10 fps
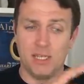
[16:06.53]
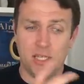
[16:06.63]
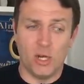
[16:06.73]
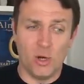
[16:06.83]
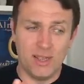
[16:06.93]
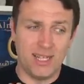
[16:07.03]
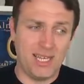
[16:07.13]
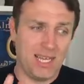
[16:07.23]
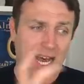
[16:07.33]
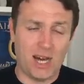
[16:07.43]
The
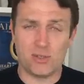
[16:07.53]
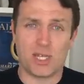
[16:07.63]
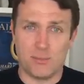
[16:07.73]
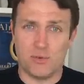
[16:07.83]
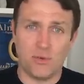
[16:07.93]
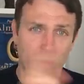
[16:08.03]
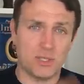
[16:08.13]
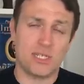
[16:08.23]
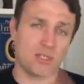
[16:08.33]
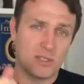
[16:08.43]
only outcome of
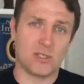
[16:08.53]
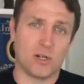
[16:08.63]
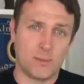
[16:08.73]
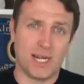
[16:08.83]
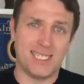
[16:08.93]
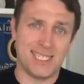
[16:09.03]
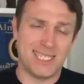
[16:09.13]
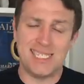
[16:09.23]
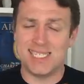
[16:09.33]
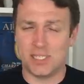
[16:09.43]
focusing on stock prices
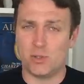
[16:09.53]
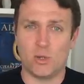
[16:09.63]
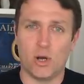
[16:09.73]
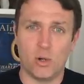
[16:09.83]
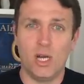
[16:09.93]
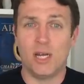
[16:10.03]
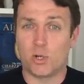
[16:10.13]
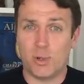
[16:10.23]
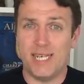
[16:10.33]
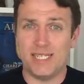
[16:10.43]
is that you go
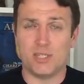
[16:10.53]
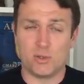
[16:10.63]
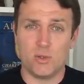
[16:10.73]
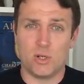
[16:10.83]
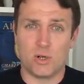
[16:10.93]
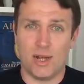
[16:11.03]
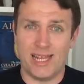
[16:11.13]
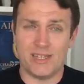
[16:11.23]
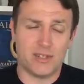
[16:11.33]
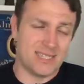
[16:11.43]
crazy sooner or
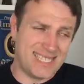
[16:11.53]
later,